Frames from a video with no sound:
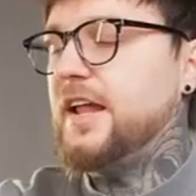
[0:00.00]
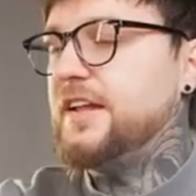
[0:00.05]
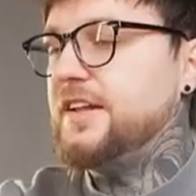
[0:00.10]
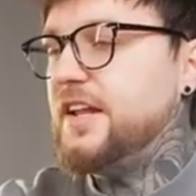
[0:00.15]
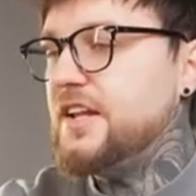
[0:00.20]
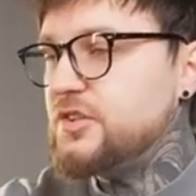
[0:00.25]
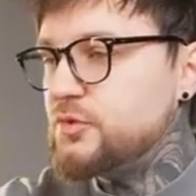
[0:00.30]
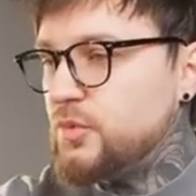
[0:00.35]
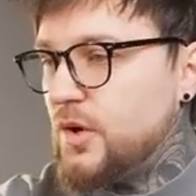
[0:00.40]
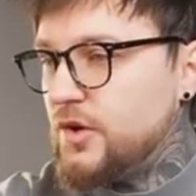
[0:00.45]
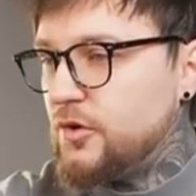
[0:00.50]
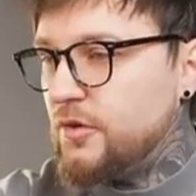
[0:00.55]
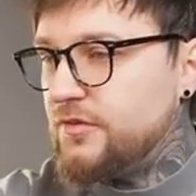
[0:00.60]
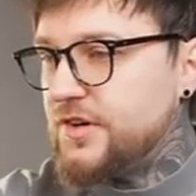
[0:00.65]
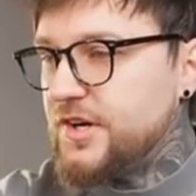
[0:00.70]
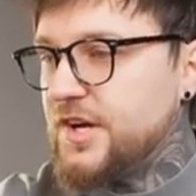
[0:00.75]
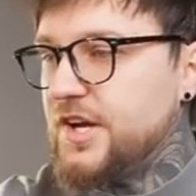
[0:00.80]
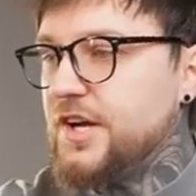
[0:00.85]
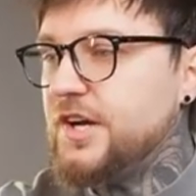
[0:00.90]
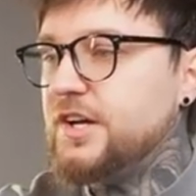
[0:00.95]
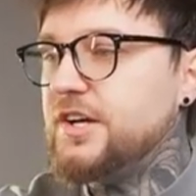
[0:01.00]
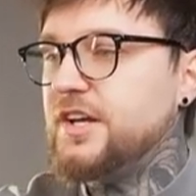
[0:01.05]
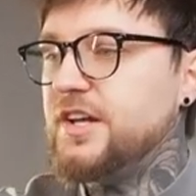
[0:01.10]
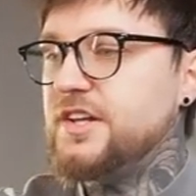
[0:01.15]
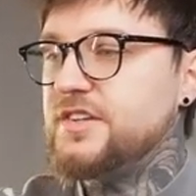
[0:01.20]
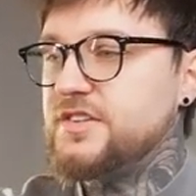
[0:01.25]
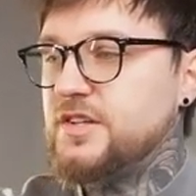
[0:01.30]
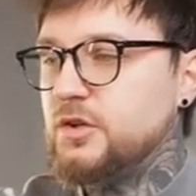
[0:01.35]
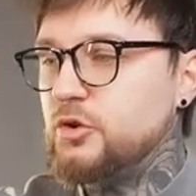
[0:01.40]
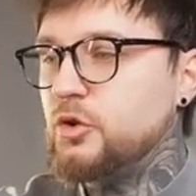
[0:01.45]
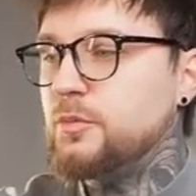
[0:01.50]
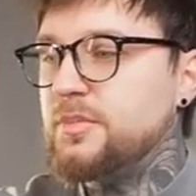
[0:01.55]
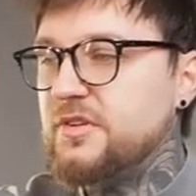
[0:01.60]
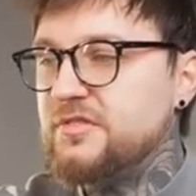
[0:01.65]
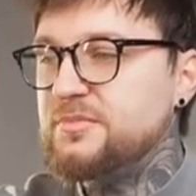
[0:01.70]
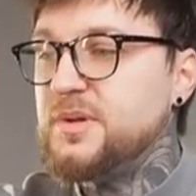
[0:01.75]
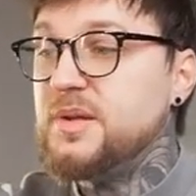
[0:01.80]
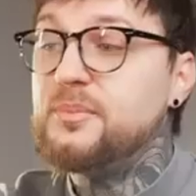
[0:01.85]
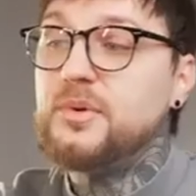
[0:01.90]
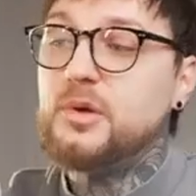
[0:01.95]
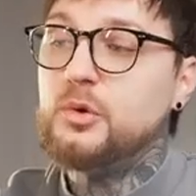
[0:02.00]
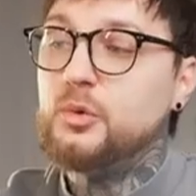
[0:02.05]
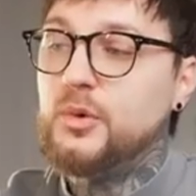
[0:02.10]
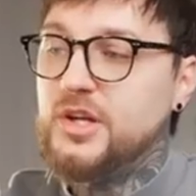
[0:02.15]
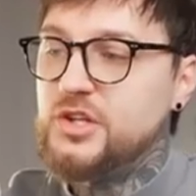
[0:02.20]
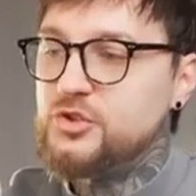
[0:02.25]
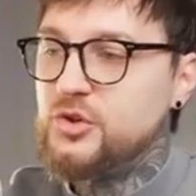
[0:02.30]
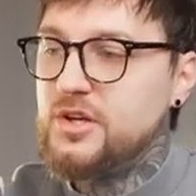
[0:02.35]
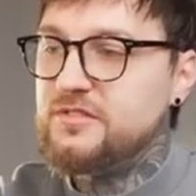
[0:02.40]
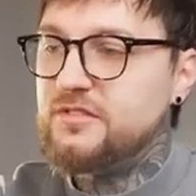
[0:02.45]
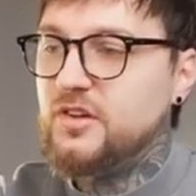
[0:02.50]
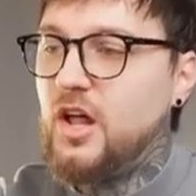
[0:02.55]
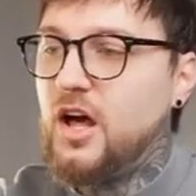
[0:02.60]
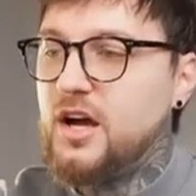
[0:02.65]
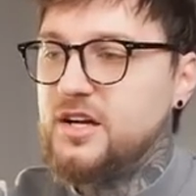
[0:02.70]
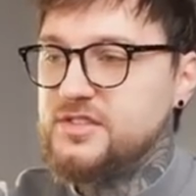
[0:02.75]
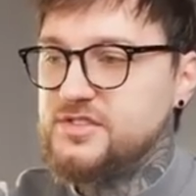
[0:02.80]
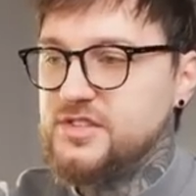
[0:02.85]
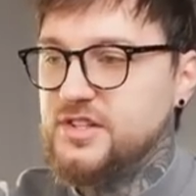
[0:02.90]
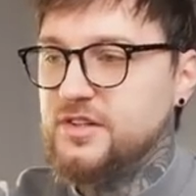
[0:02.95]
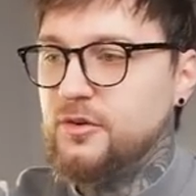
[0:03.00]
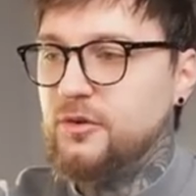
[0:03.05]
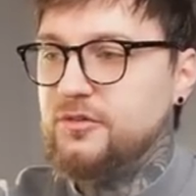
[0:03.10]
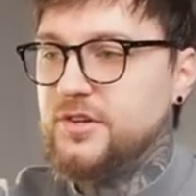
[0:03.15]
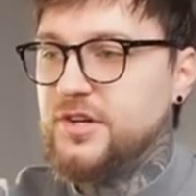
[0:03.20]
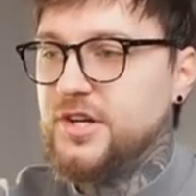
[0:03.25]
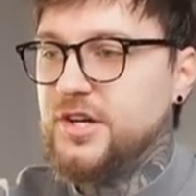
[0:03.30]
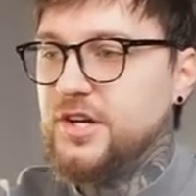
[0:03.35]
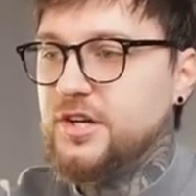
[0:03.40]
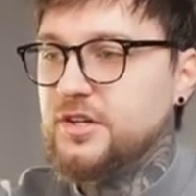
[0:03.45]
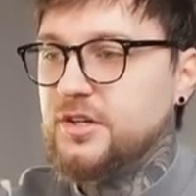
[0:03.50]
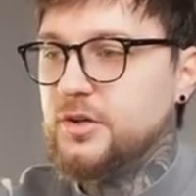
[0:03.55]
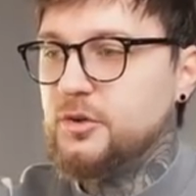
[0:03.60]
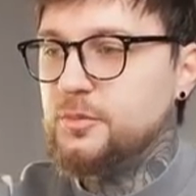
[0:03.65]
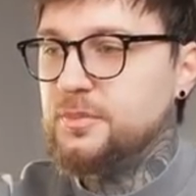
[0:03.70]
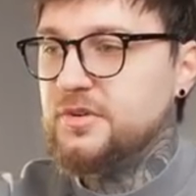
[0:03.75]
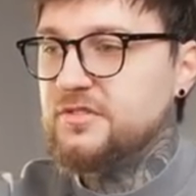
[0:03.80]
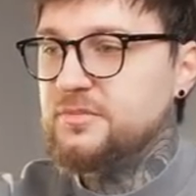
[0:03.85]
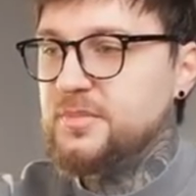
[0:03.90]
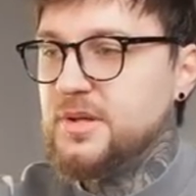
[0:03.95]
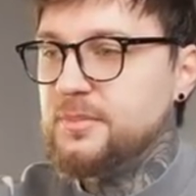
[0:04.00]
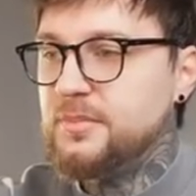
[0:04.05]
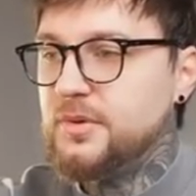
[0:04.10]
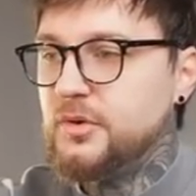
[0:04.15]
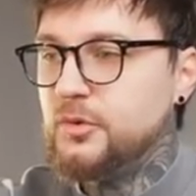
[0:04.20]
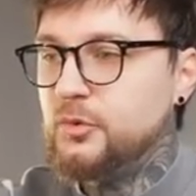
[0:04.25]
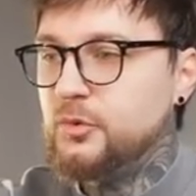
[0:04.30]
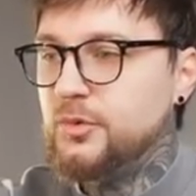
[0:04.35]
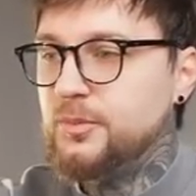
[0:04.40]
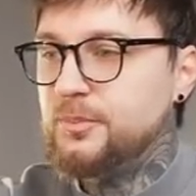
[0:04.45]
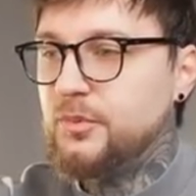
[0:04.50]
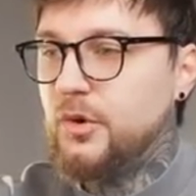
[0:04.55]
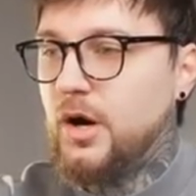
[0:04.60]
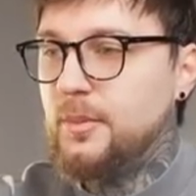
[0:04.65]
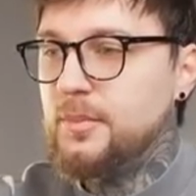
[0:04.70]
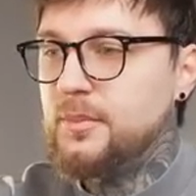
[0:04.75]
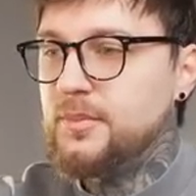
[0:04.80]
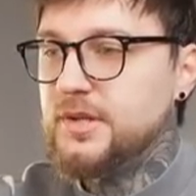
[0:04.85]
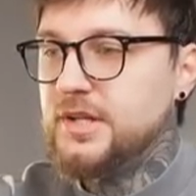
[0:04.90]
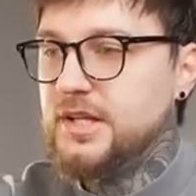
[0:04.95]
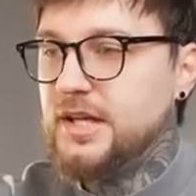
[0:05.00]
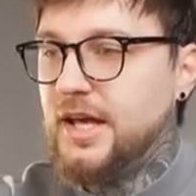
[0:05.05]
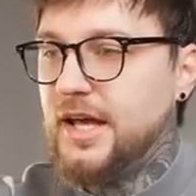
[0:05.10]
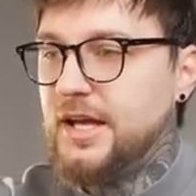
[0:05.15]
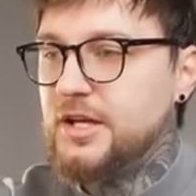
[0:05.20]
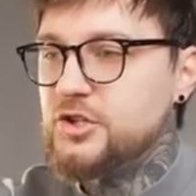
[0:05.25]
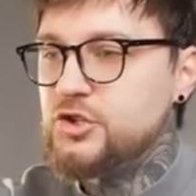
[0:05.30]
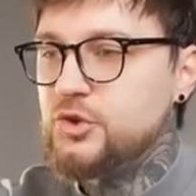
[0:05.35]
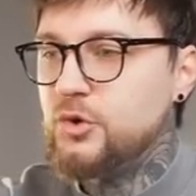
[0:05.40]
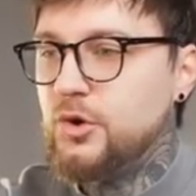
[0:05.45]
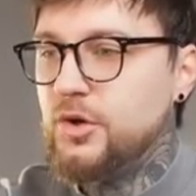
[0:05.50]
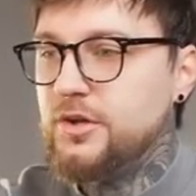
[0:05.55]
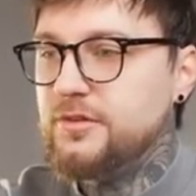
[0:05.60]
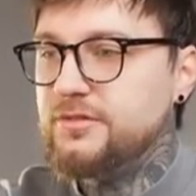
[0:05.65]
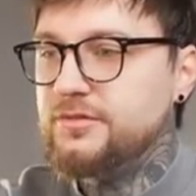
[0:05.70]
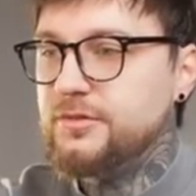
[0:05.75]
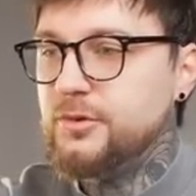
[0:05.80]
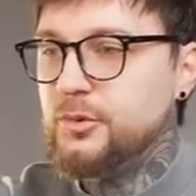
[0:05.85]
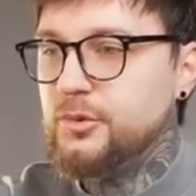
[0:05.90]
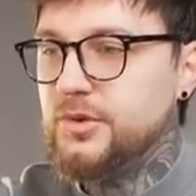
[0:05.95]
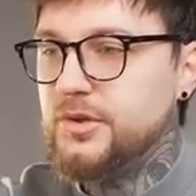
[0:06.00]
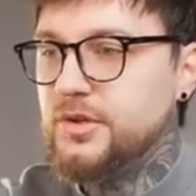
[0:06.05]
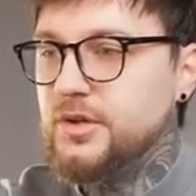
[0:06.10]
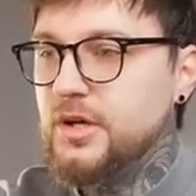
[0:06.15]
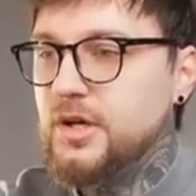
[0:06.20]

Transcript: And this one over here is a group of people who enjoy vlogs. And over here, a group of people who probably enjoy food.